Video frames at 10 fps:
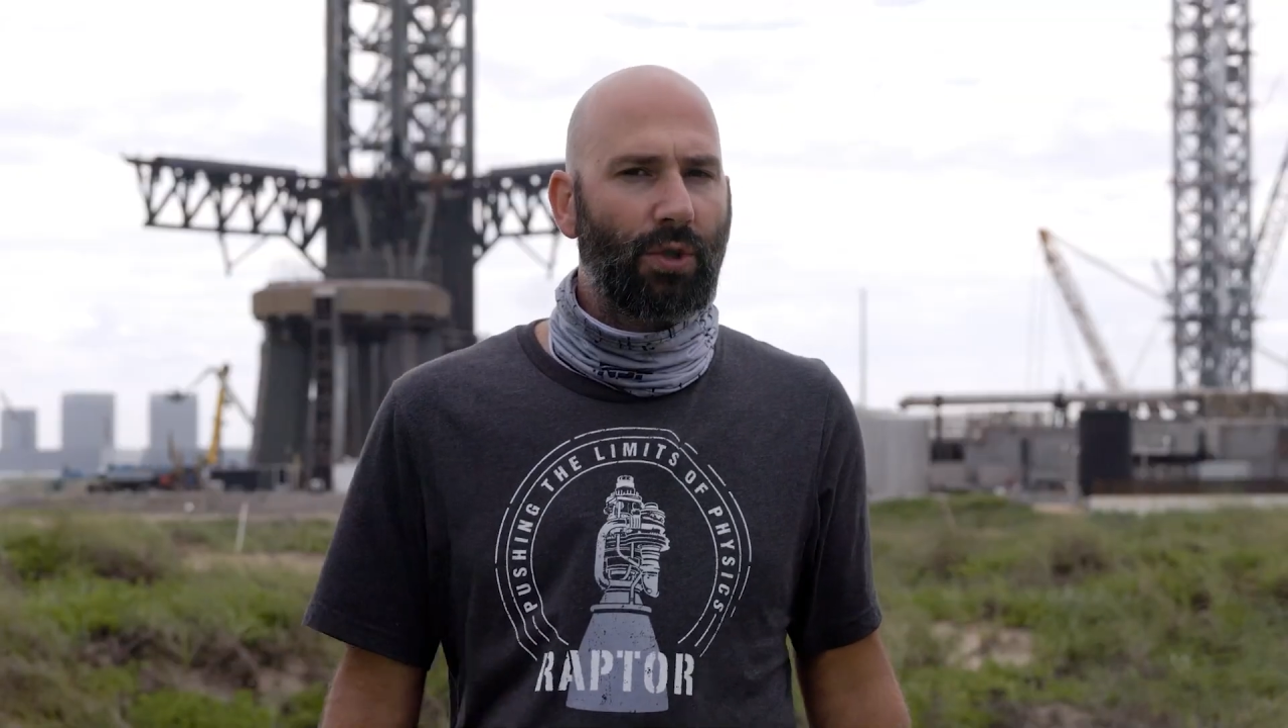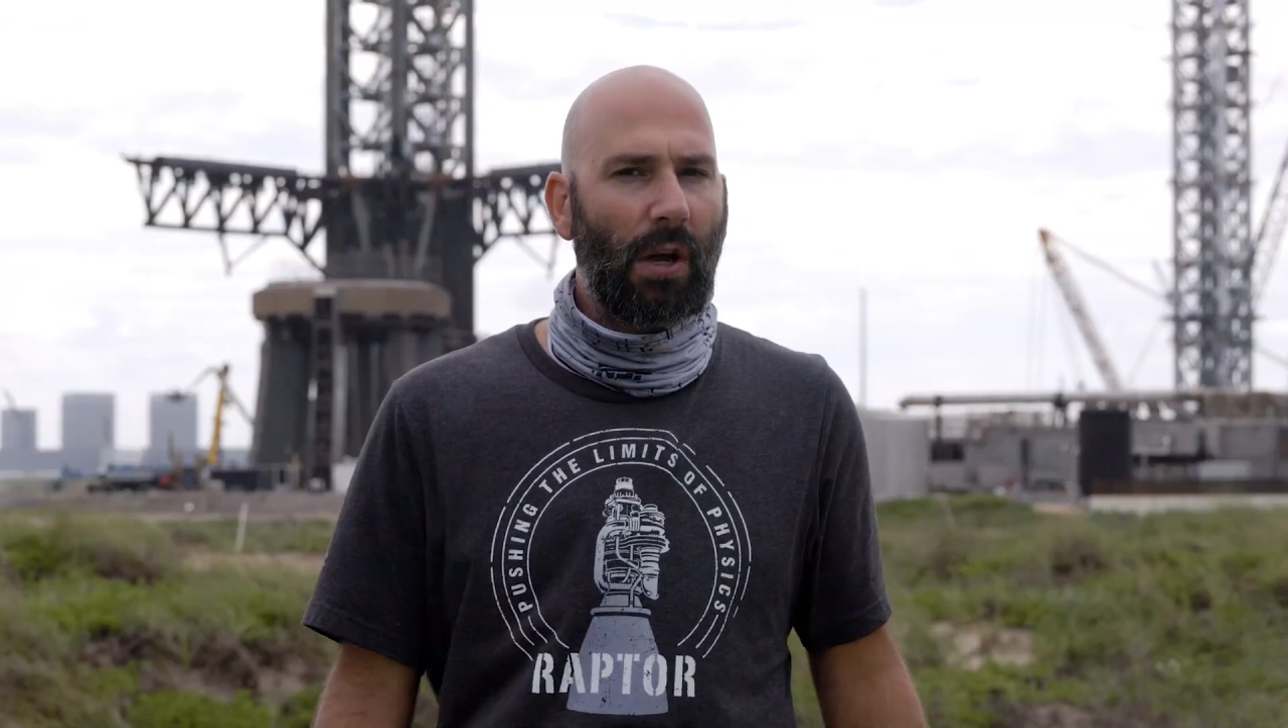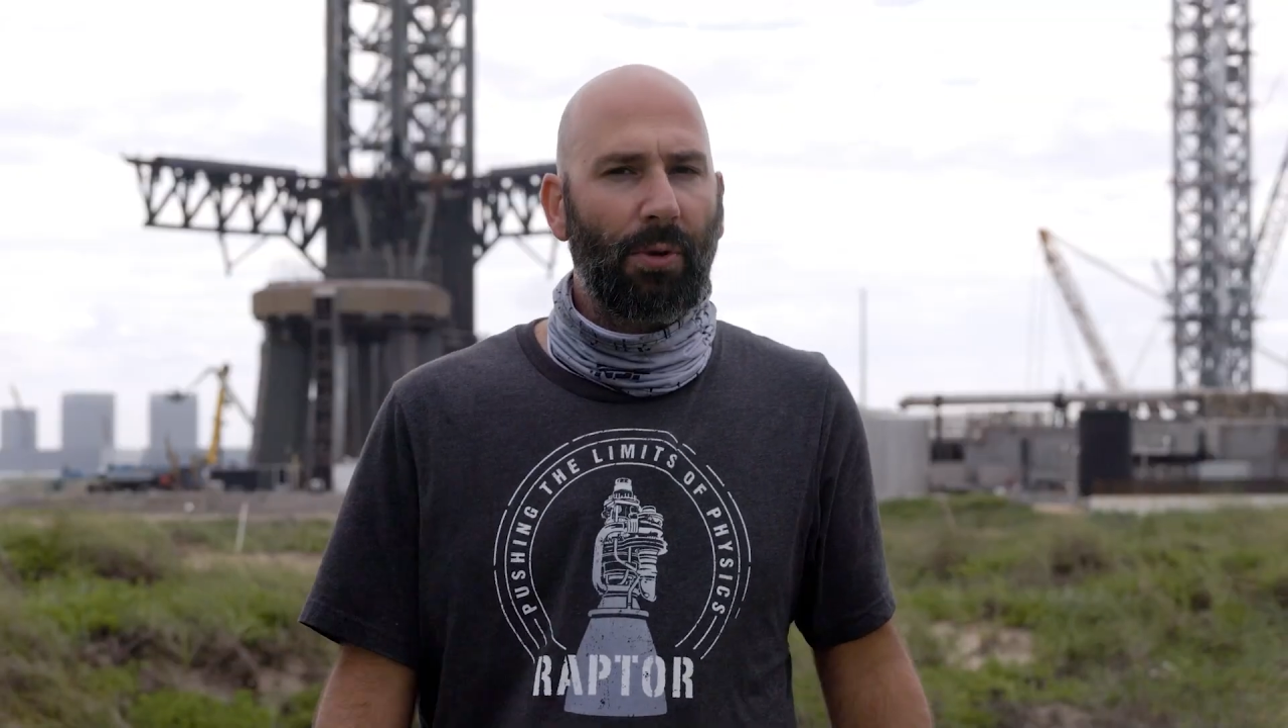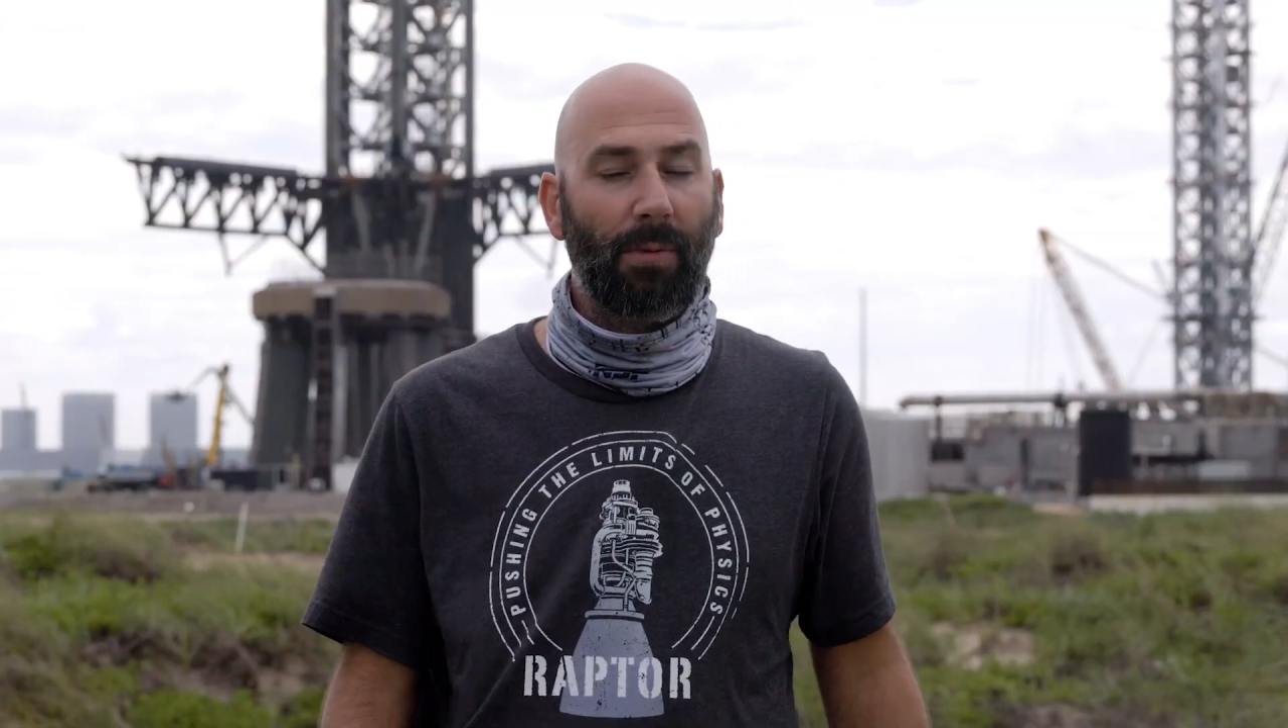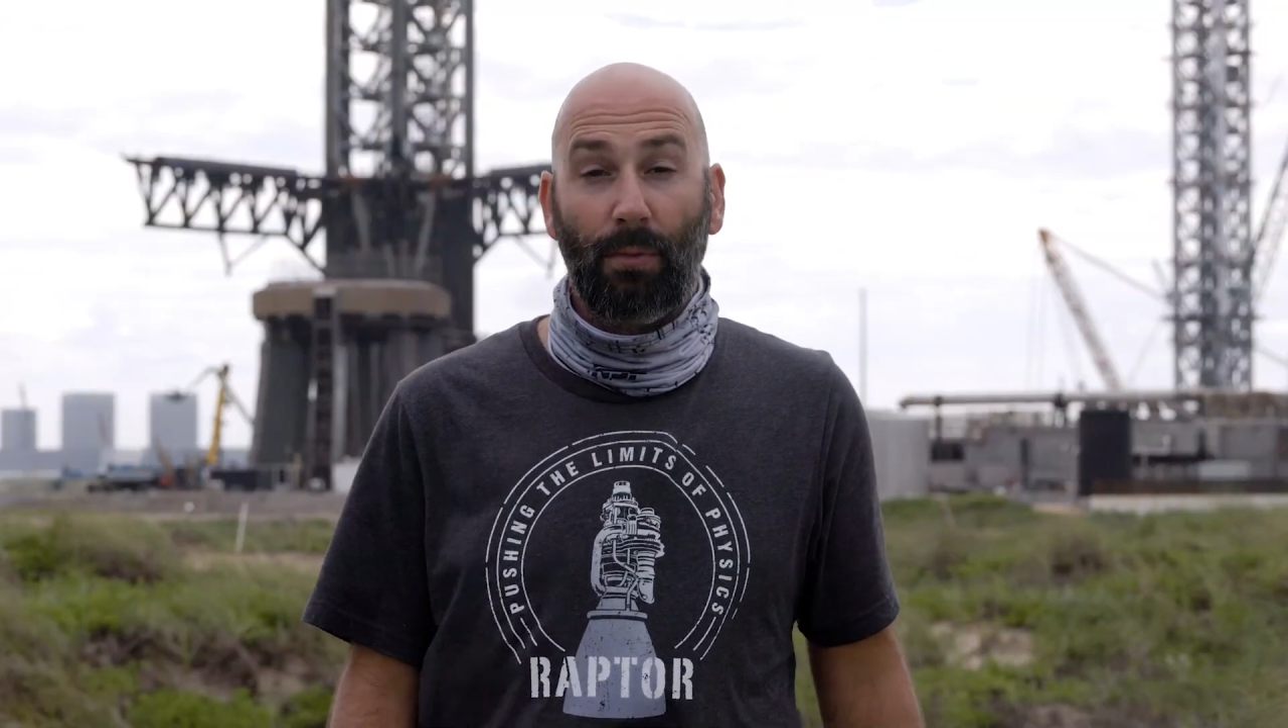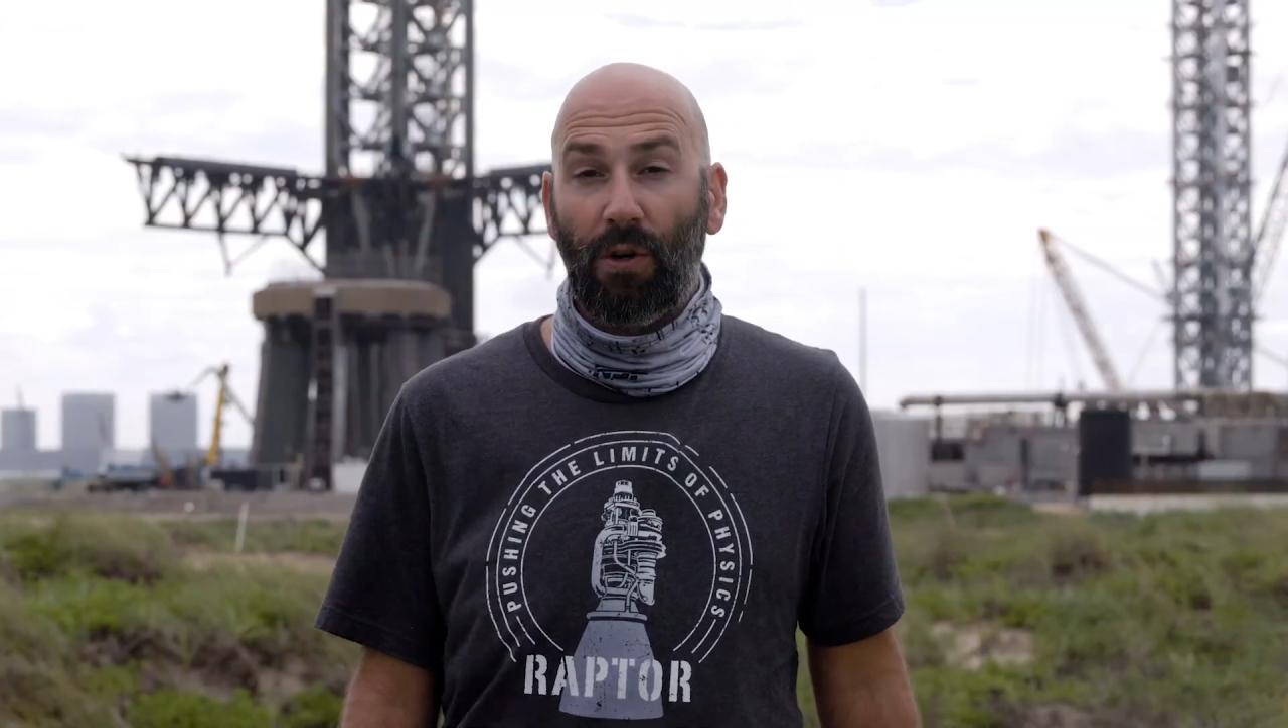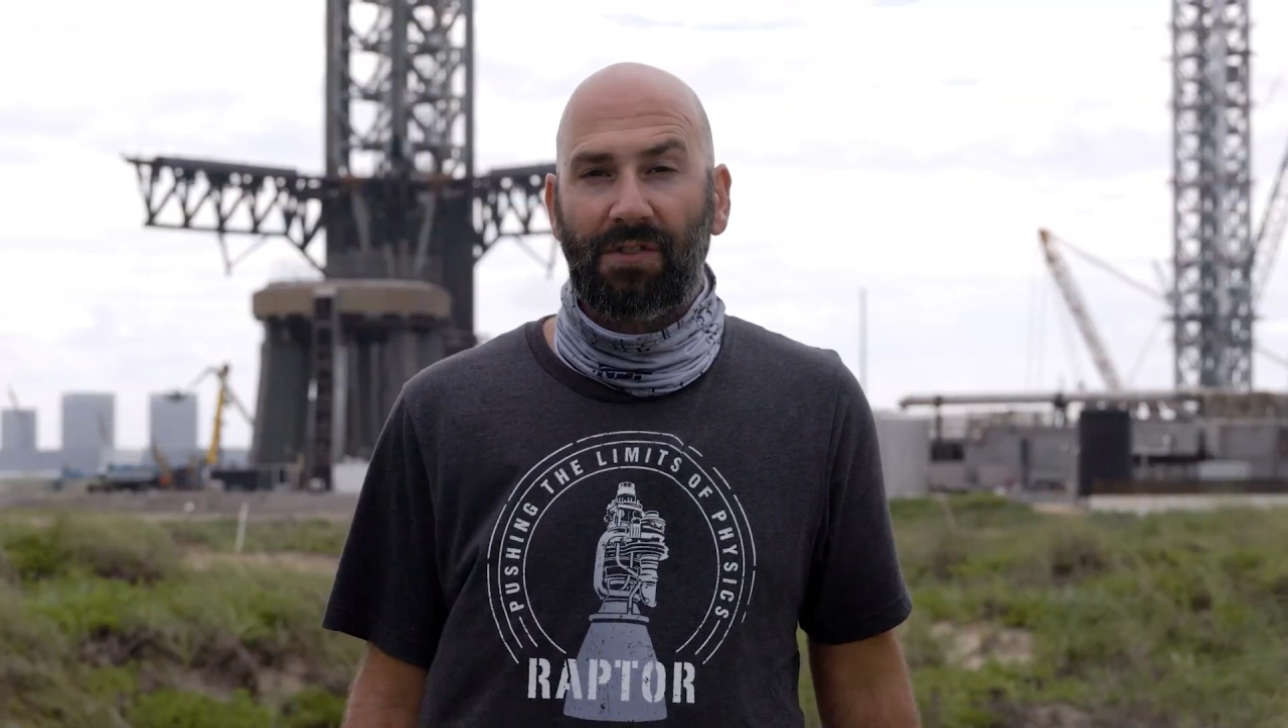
trouble to move